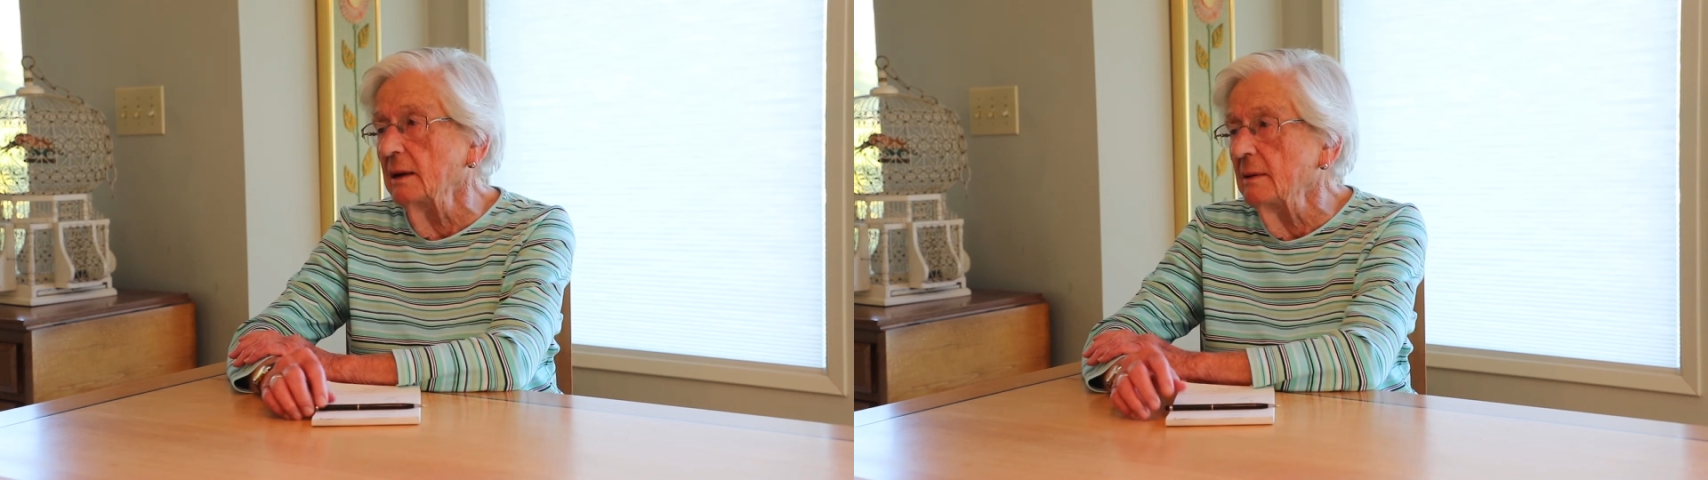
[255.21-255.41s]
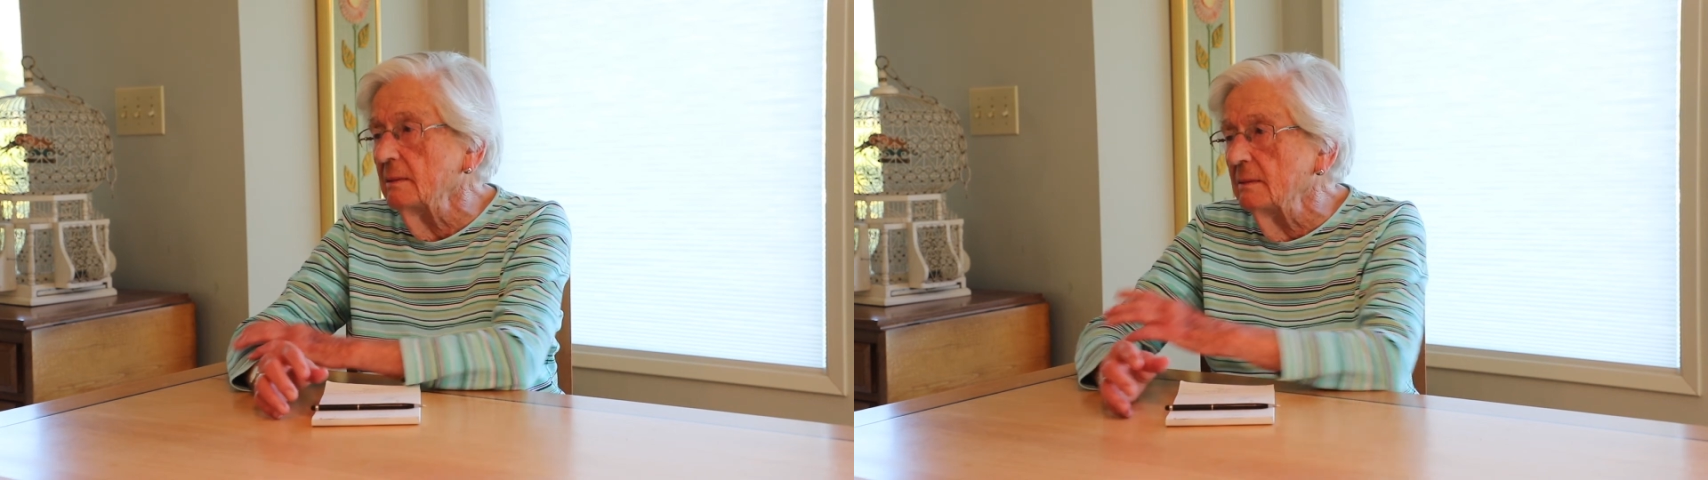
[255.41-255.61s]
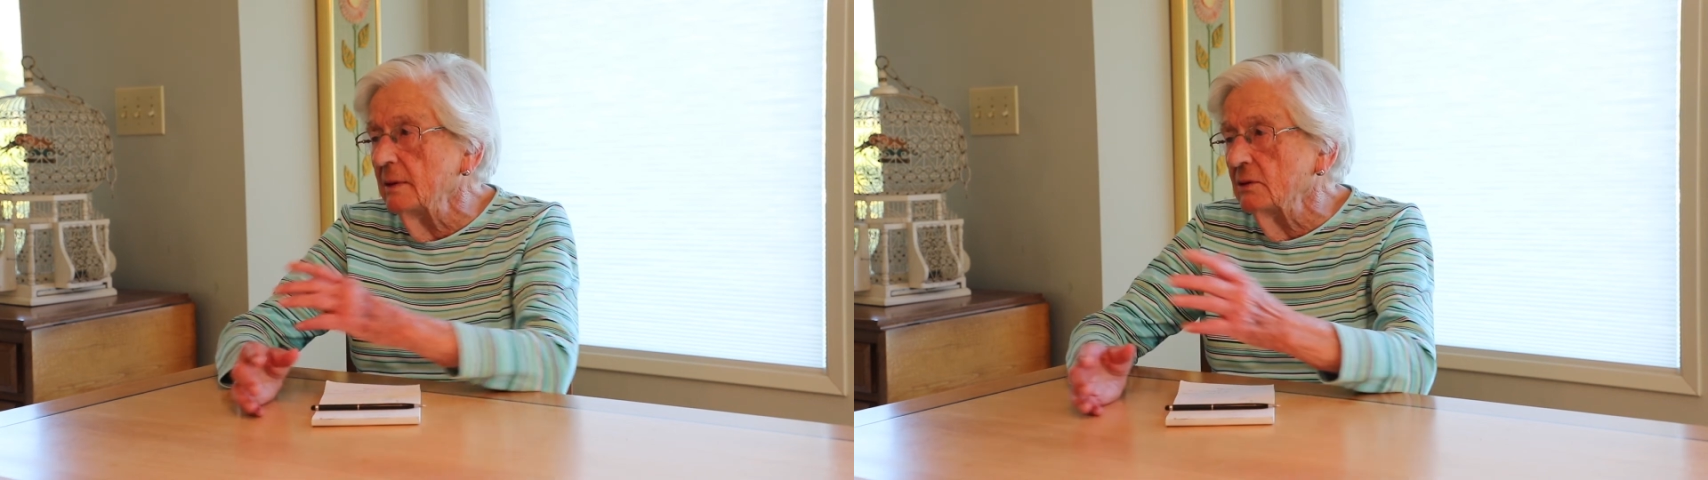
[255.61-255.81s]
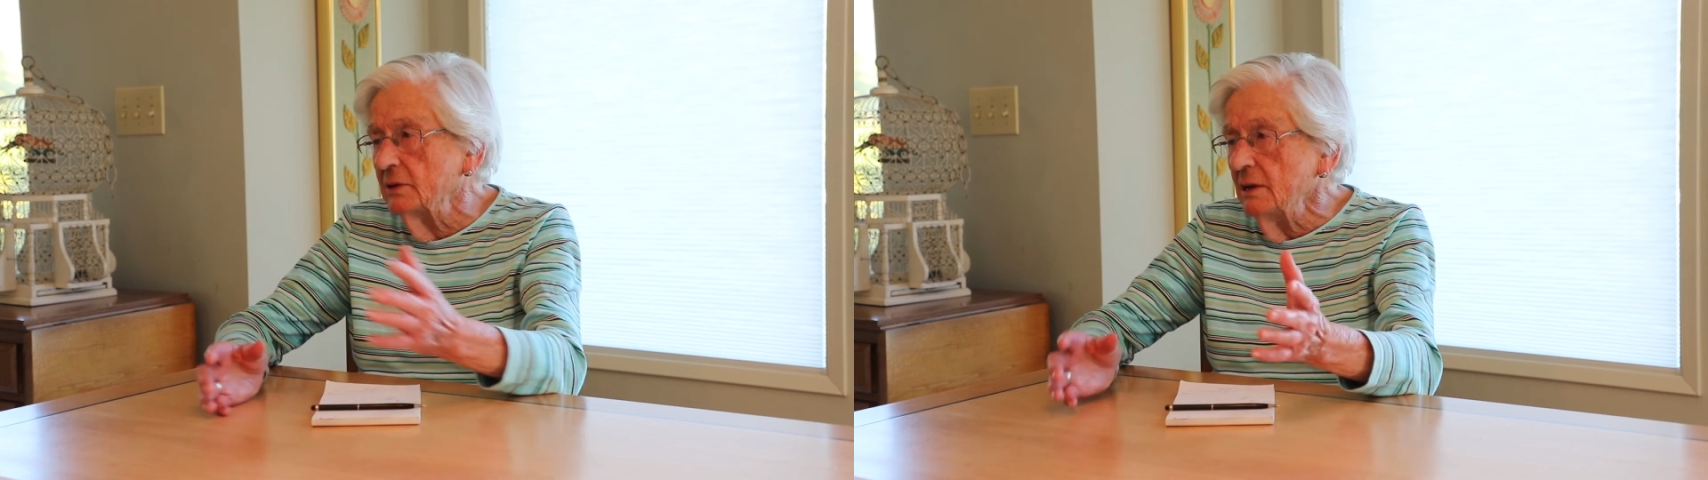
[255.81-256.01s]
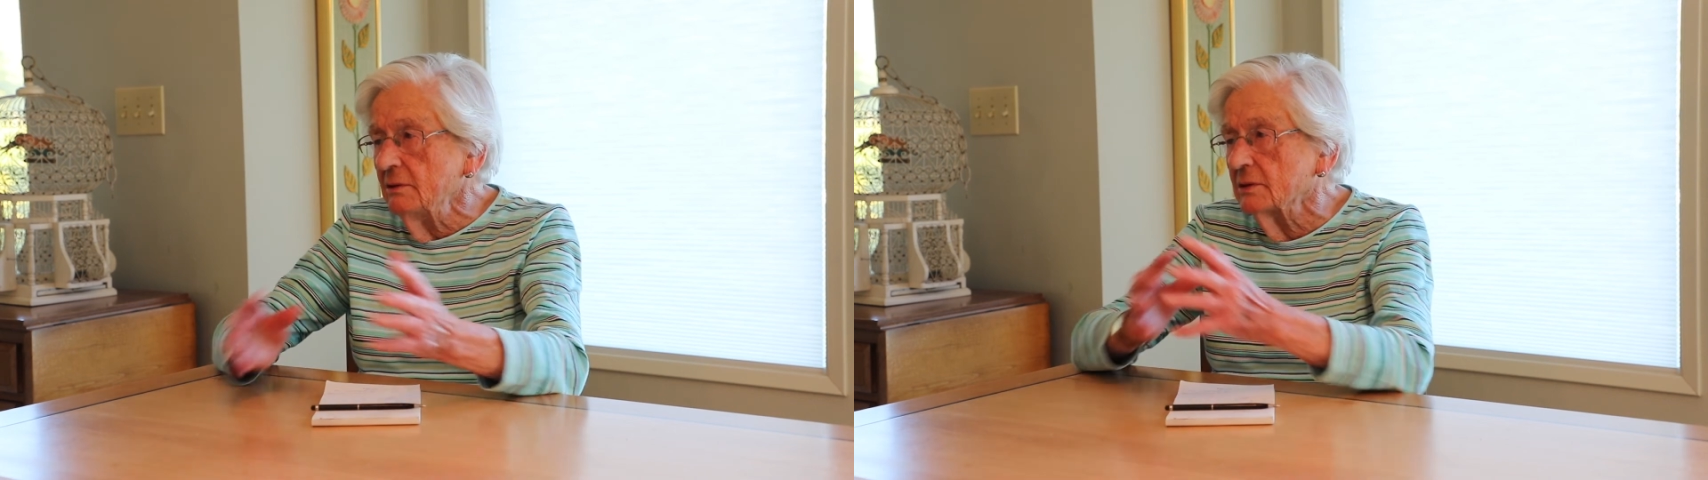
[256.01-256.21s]
There's
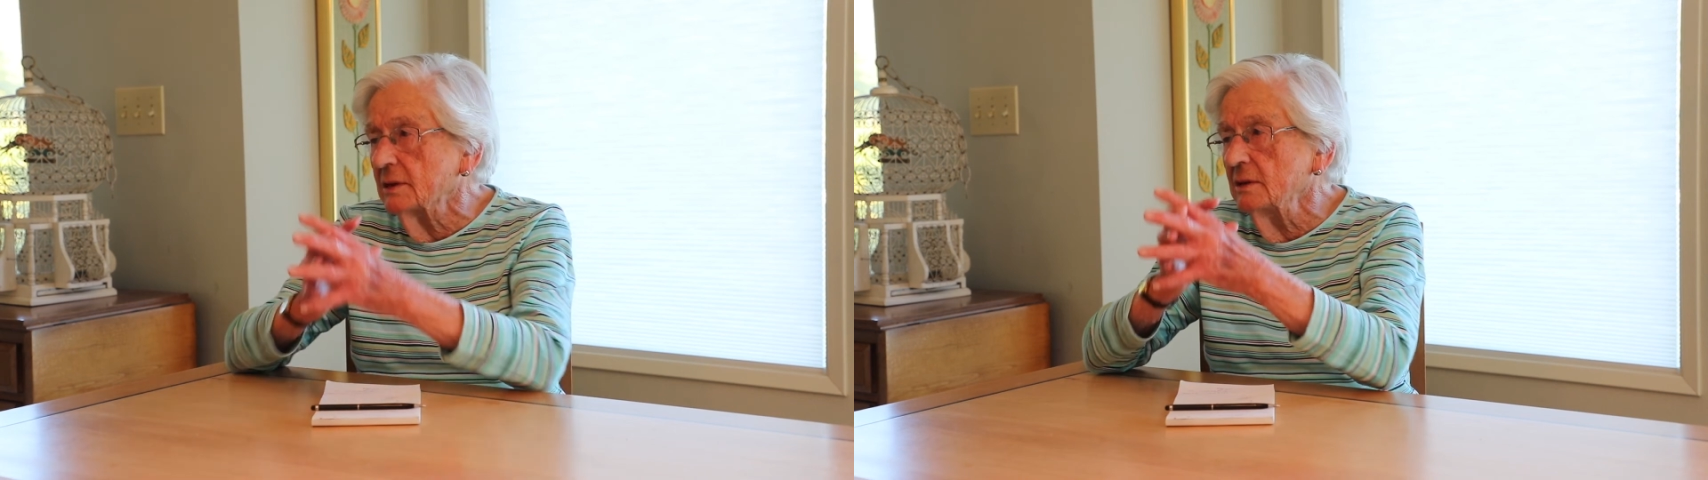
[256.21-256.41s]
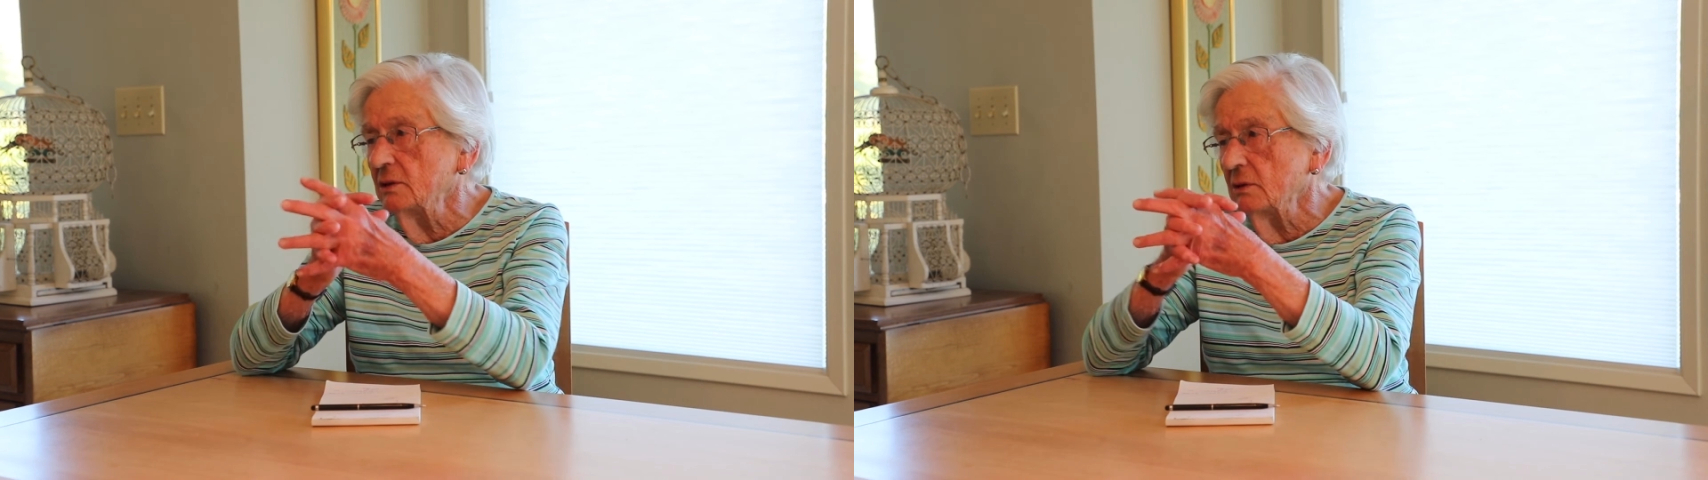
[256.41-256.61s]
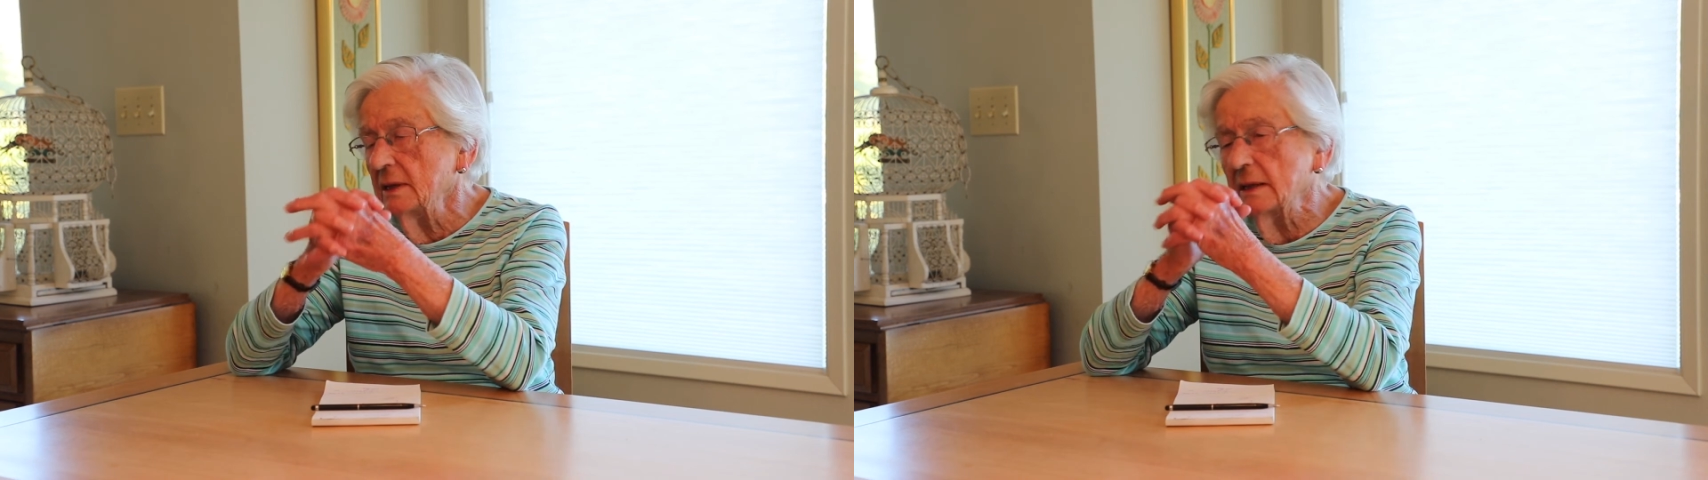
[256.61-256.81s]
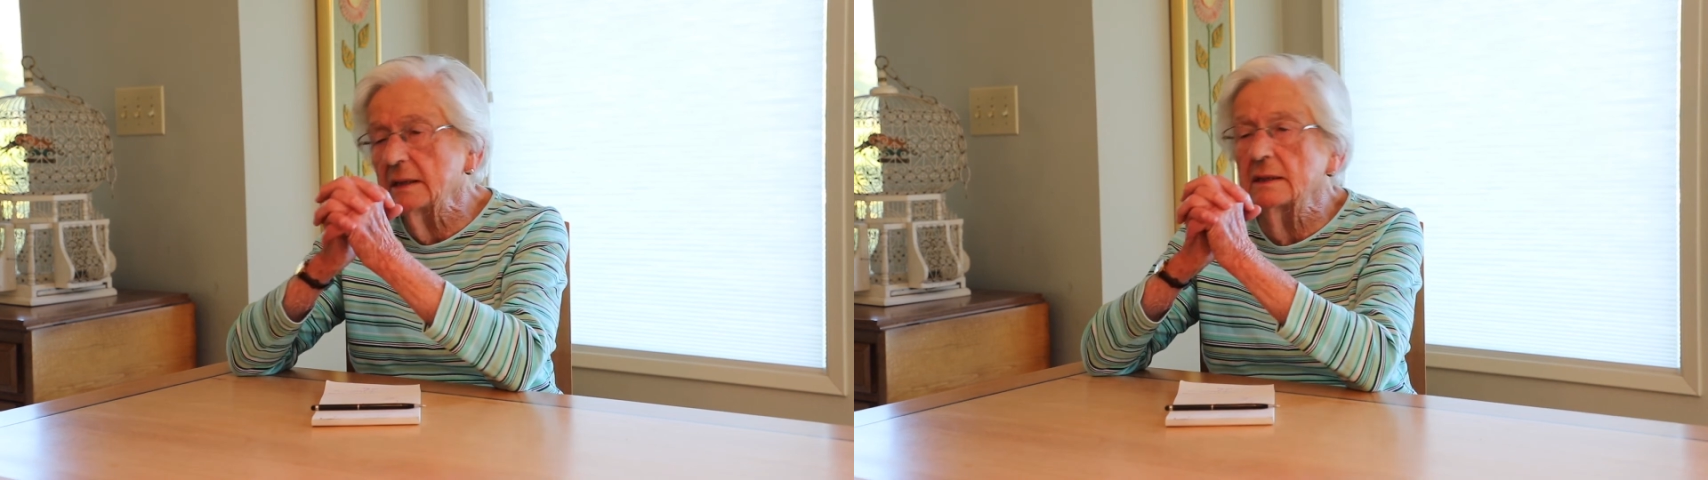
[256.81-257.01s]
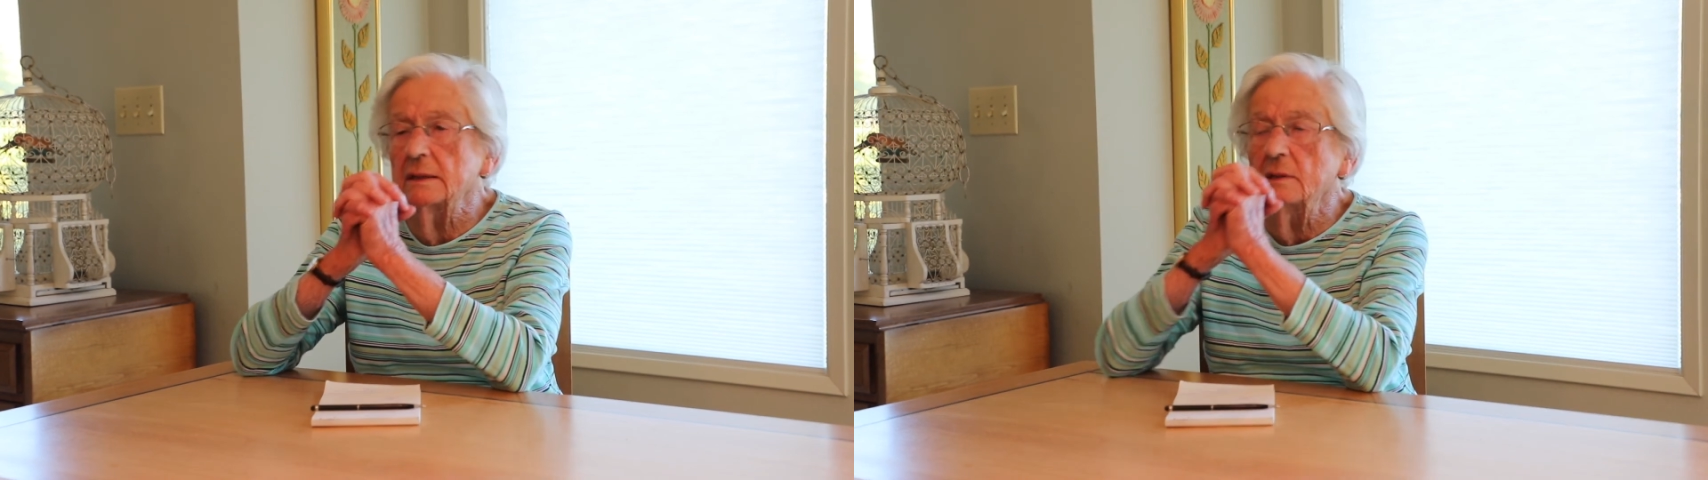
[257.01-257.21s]
interest in doing this